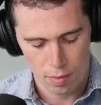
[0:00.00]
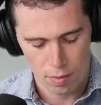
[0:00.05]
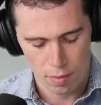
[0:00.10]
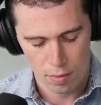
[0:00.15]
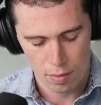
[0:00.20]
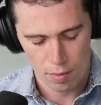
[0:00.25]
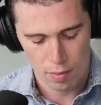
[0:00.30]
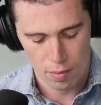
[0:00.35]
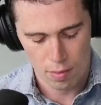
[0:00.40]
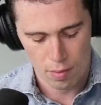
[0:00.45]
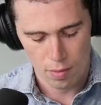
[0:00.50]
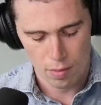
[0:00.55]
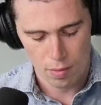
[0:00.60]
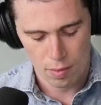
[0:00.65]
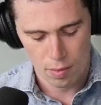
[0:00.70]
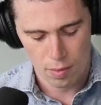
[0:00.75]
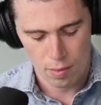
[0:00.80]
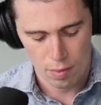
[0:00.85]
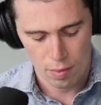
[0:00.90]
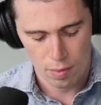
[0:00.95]

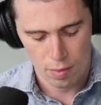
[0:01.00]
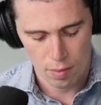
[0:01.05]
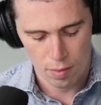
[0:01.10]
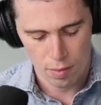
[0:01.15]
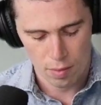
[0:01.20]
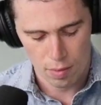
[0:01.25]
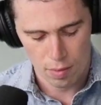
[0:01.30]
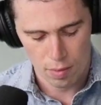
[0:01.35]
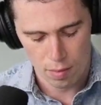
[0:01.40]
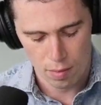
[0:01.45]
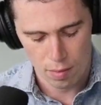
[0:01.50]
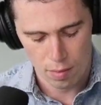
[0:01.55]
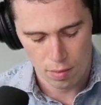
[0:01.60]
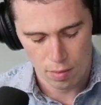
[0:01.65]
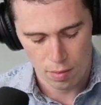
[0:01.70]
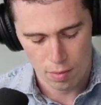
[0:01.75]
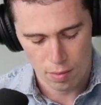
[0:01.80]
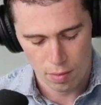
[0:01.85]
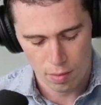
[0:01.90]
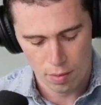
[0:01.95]

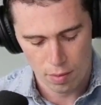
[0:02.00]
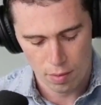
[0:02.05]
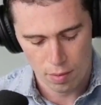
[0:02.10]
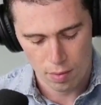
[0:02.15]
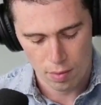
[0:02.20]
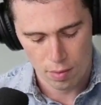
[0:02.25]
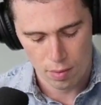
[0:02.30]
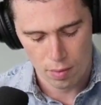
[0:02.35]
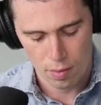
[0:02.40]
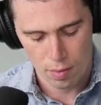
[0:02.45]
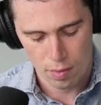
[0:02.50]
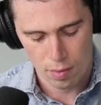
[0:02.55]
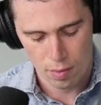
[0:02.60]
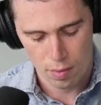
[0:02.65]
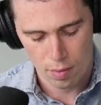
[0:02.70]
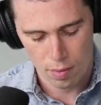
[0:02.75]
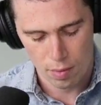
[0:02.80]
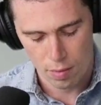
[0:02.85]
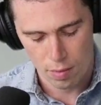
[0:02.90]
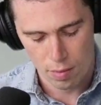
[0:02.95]

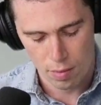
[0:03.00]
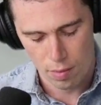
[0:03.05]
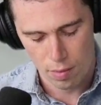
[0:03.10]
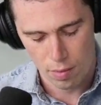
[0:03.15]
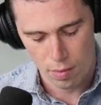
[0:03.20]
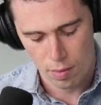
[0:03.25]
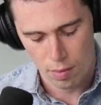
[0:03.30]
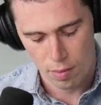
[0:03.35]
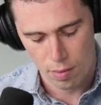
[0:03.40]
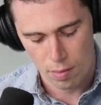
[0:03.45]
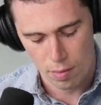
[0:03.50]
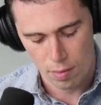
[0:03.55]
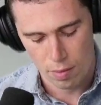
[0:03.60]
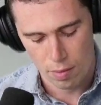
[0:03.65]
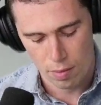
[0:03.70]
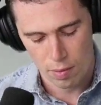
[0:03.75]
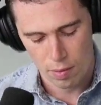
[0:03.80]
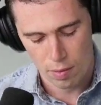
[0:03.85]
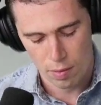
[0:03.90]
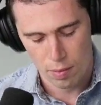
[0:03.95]

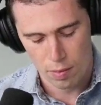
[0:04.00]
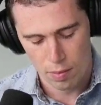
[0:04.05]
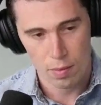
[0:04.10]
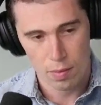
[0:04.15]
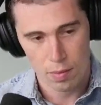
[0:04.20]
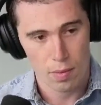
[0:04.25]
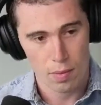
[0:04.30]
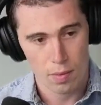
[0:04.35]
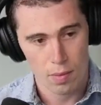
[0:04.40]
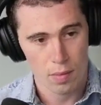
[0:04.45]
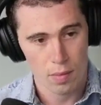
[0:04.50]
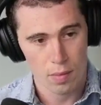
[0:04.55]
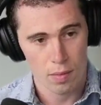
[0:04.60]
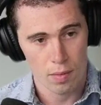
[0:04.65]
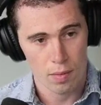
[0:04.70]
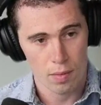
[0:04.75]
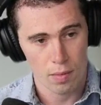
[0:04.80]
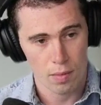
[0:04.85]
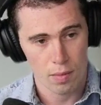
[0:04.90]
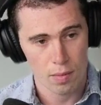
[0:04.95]

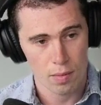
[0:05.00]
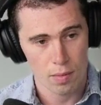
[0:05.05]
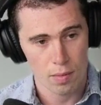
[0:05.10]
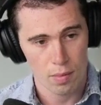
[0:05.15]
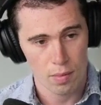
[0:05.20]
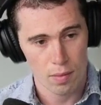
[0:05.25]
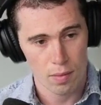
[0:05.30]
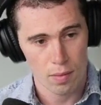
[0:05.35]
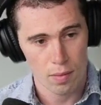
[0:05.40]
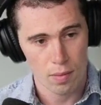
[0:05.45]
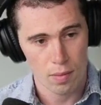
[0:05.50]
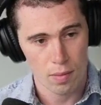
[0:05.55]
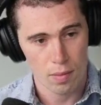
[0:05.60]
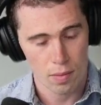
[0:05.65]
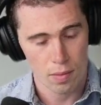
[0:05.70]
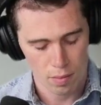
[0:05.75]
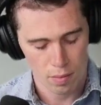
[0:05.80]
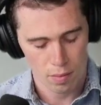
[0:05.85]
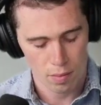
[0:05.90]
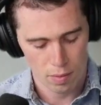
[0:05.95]

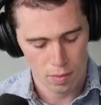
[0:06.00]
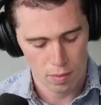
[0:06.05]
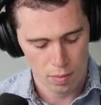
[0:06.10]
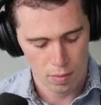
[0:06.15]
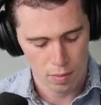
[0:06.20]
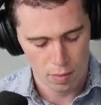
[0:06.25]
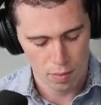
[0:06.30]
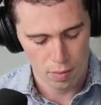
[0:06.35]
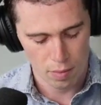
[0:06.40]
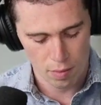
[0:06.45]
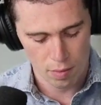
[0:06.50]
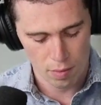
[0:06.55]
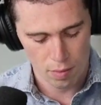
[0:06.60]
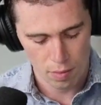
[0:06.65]
(not speaking)